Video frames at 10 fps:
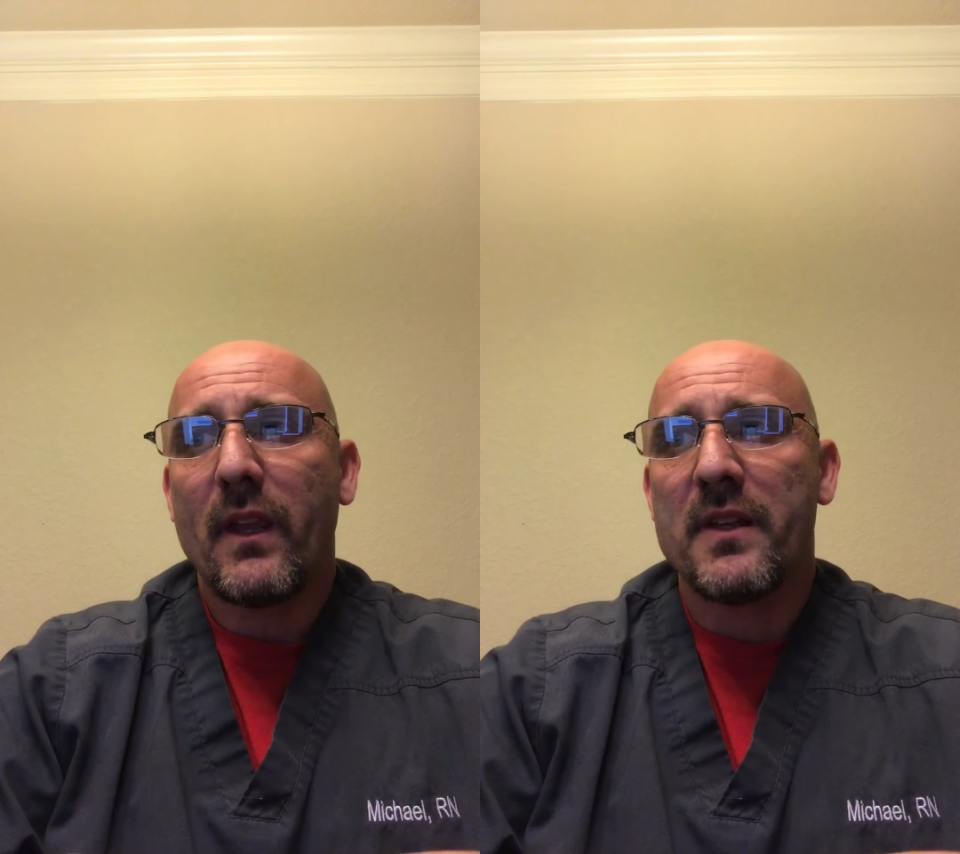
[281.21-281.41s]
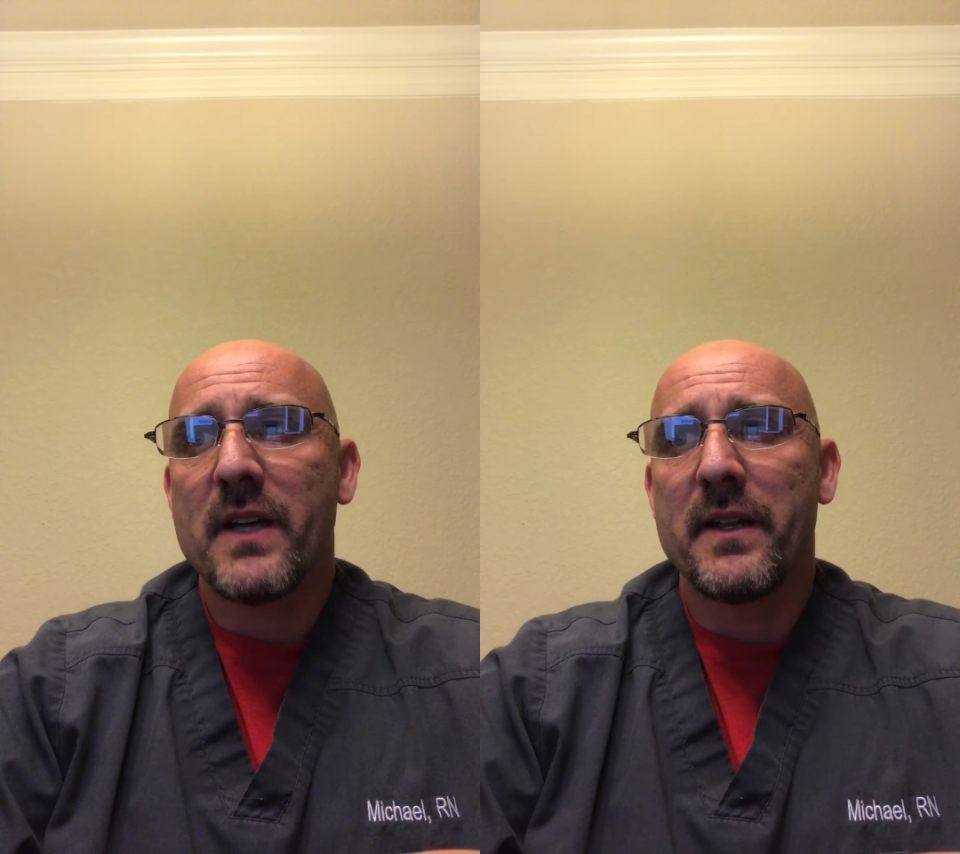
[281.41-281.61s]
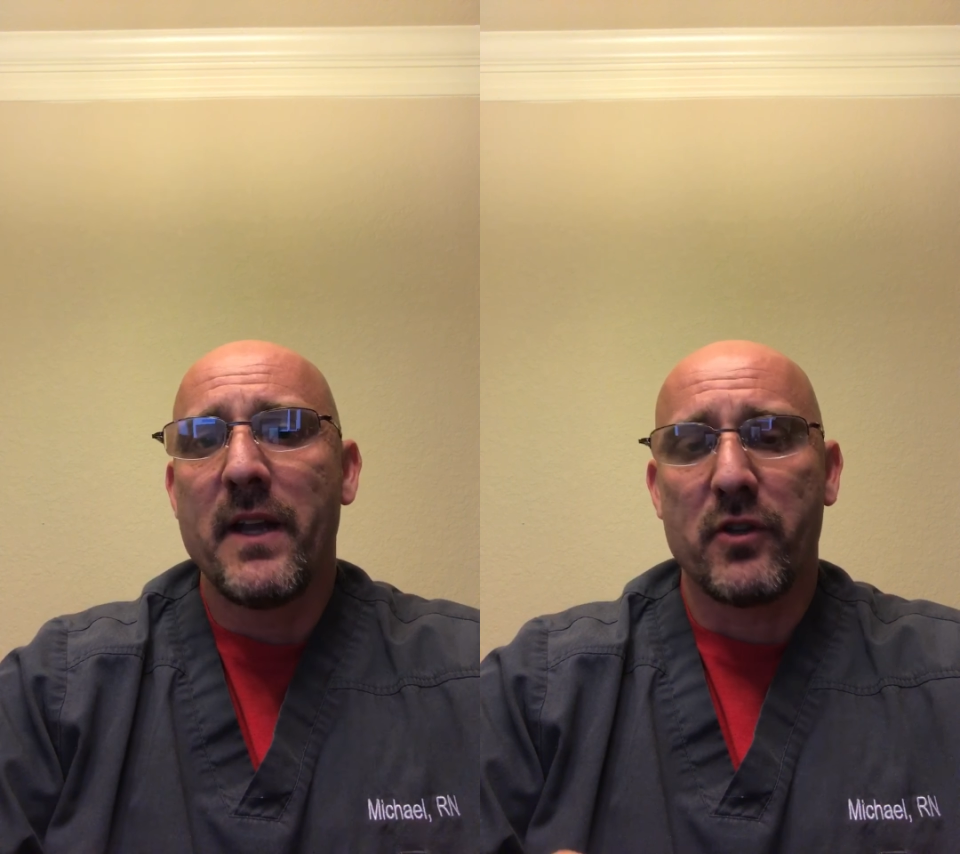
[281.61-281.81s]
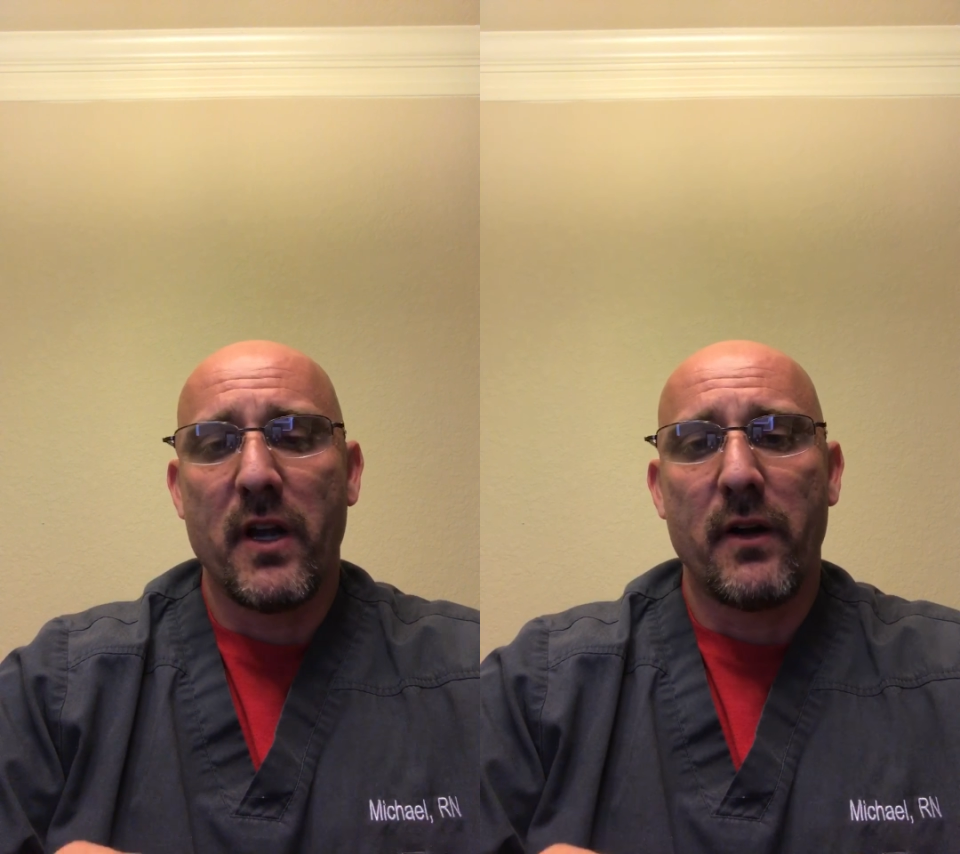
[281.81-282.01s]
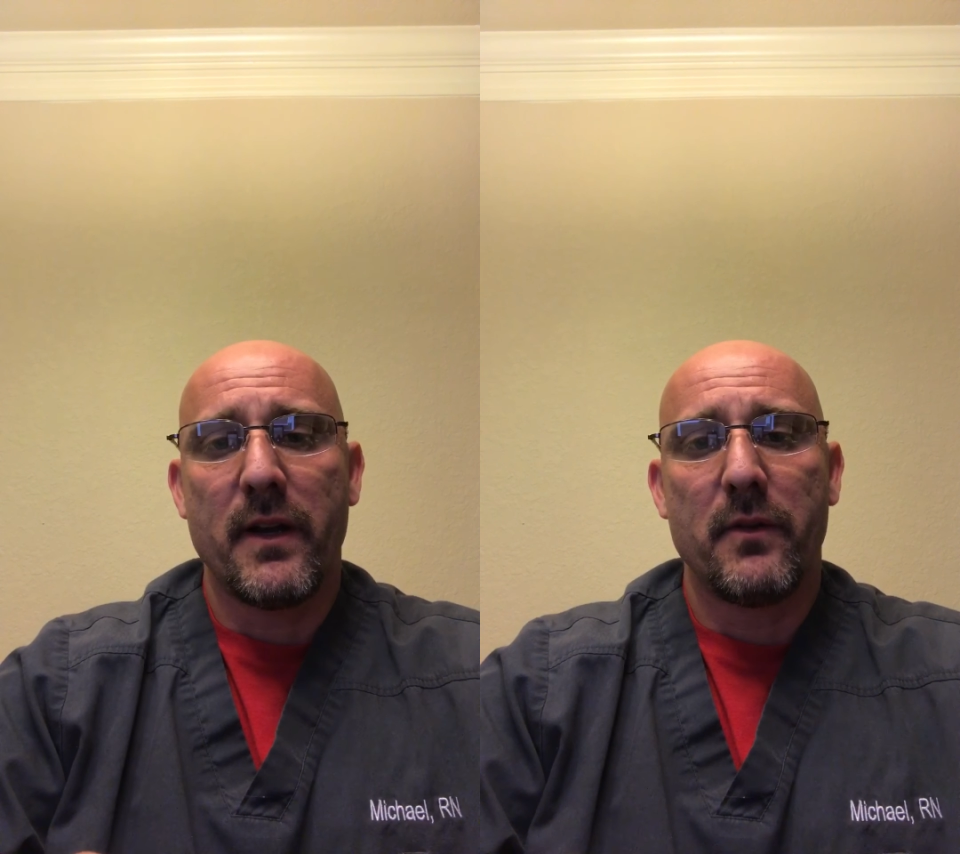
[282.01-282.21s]
inside the nasal
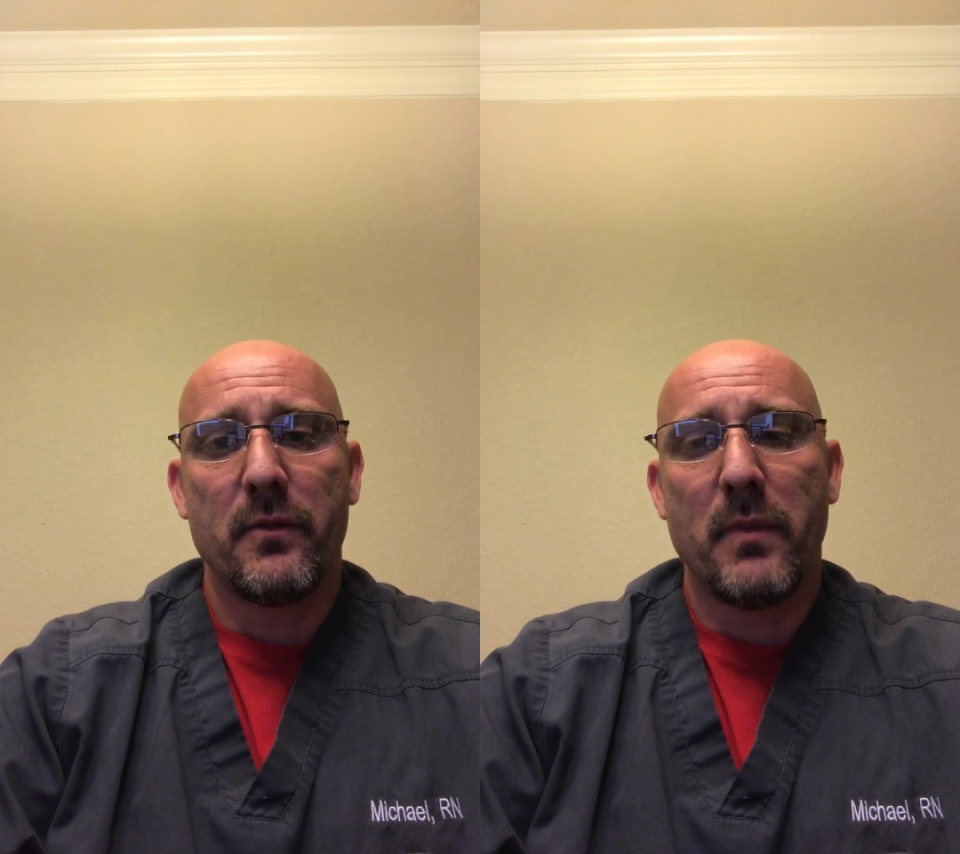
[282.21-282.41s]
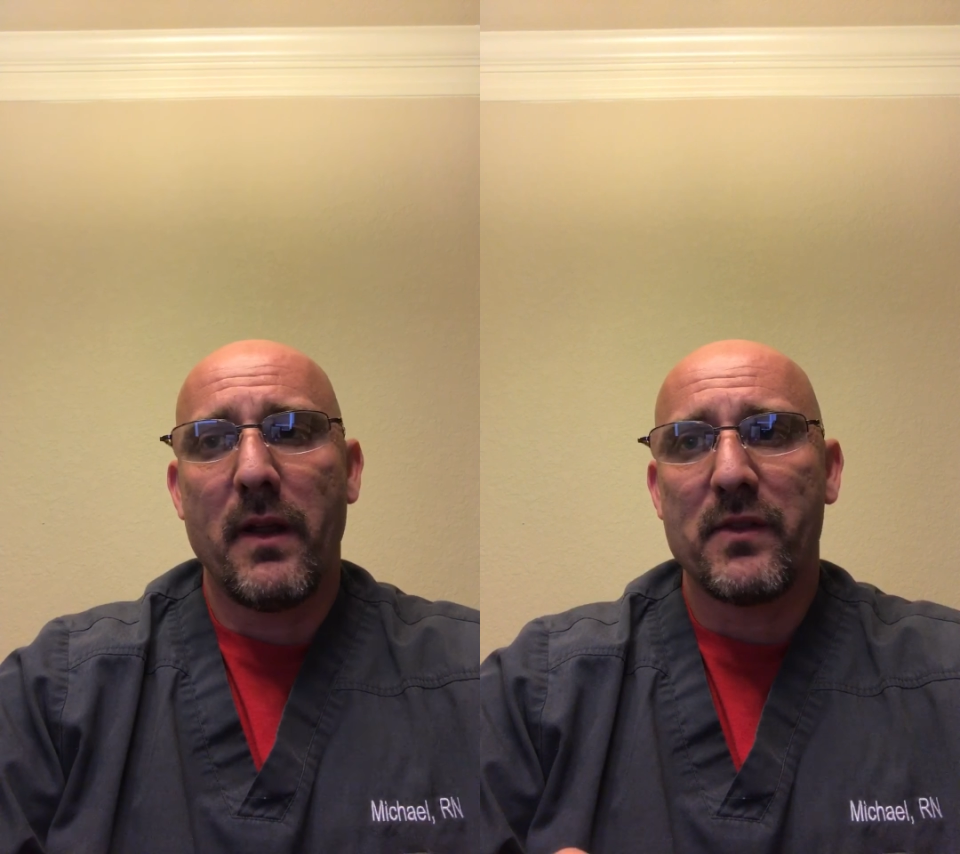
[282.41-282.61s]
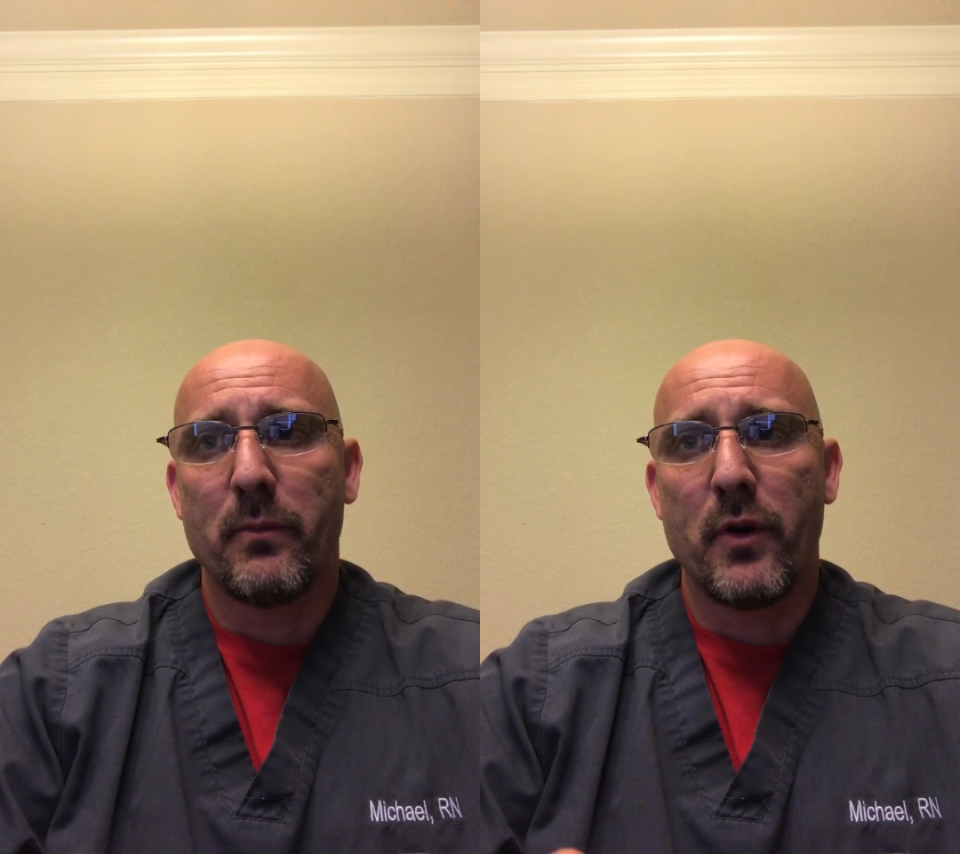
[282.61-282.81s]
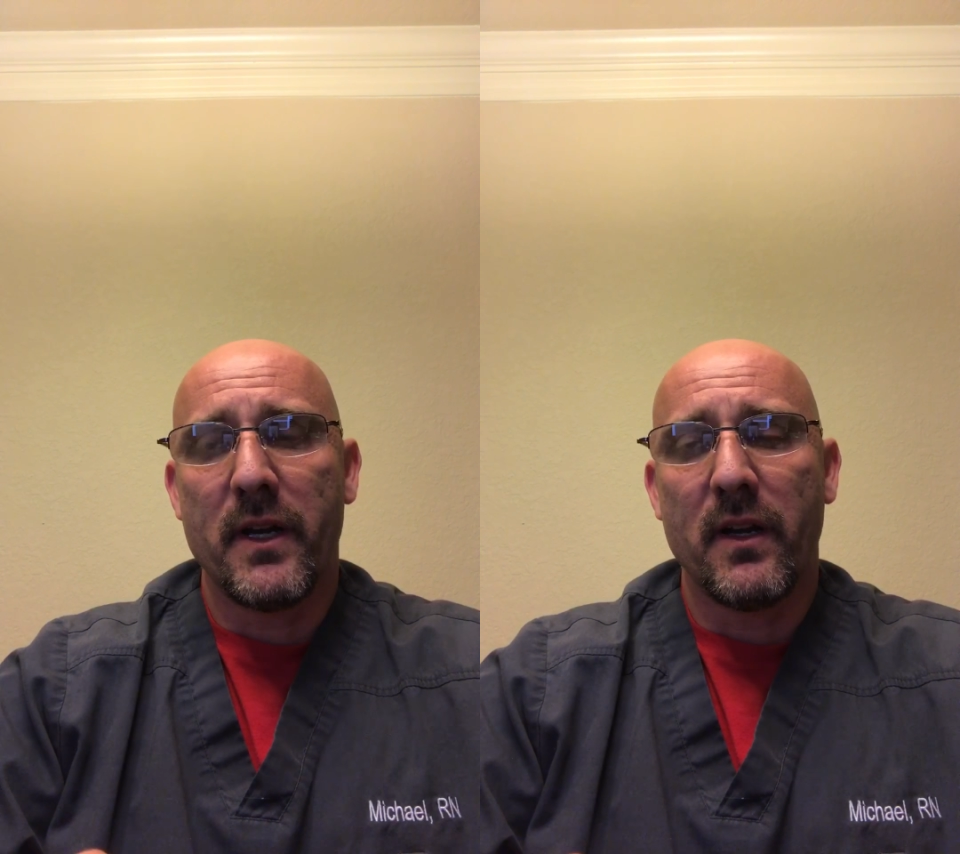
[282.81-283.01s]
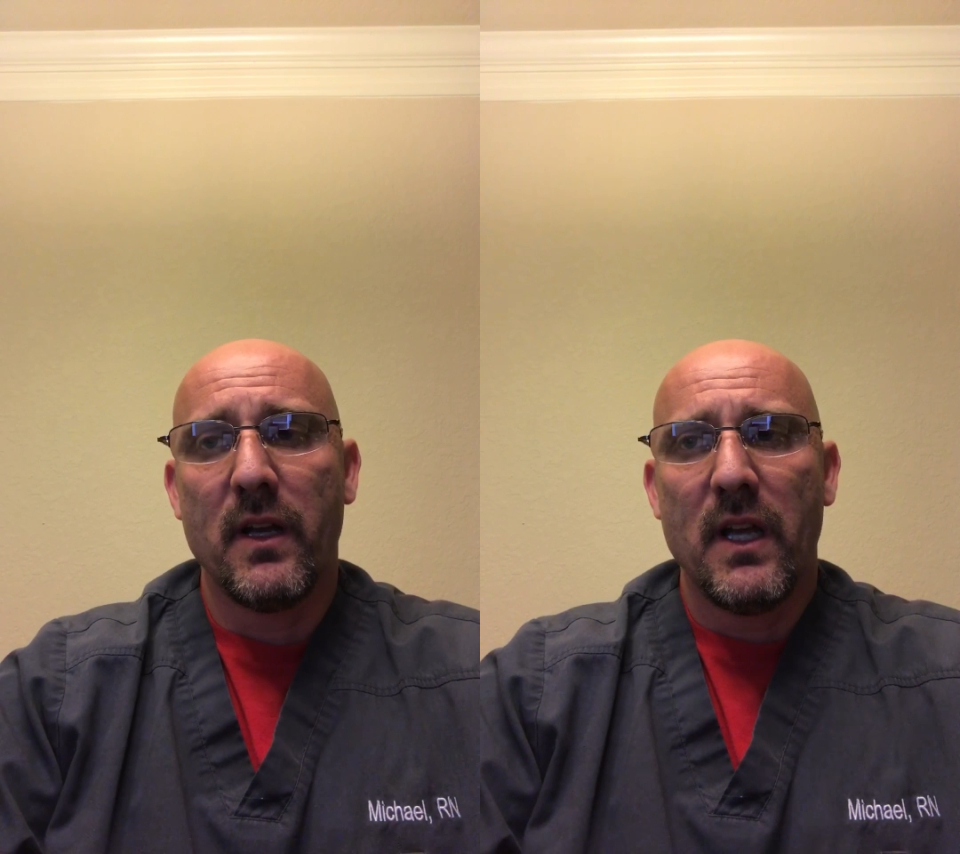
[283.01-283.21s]
area, you might have some
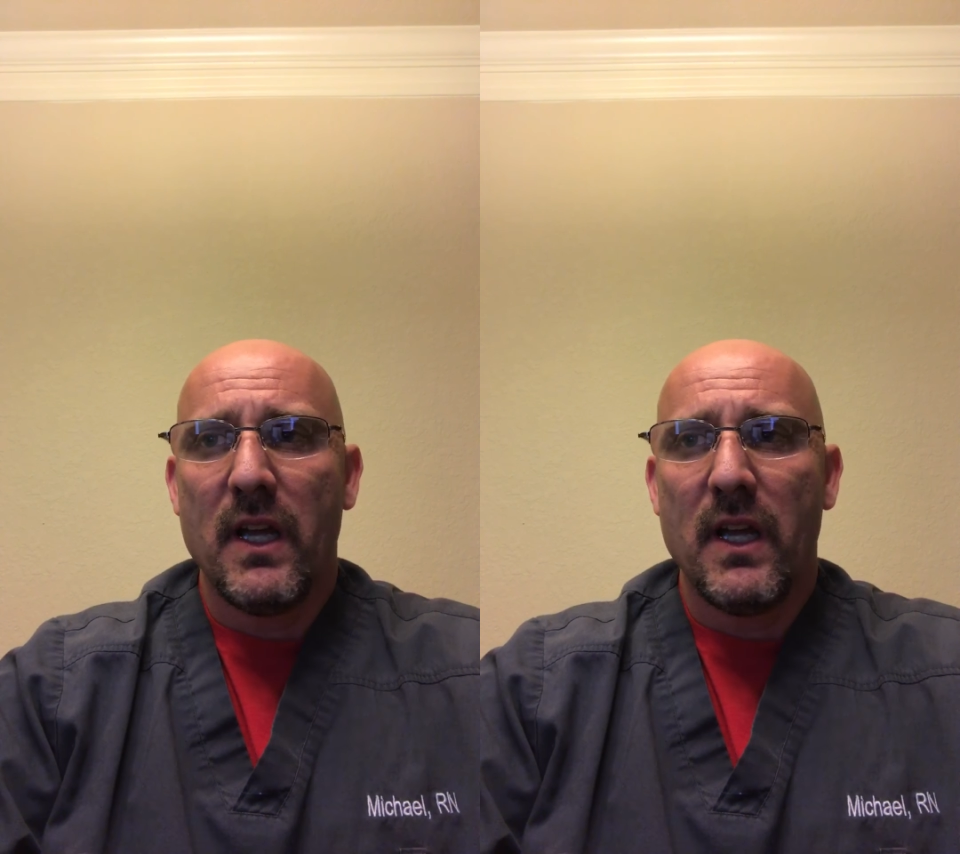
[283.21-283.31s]
burning.